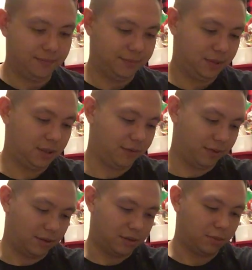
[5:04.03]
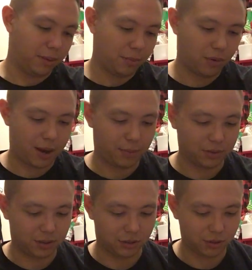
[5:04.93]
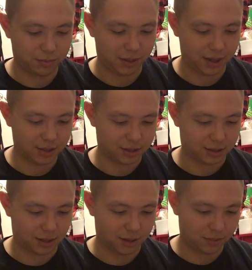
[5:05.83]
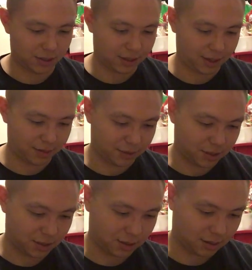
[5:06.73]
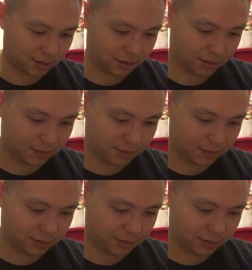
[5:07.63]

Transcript: It's tough because the bubble wrap wants to grip the edges and I don't want to damage anything.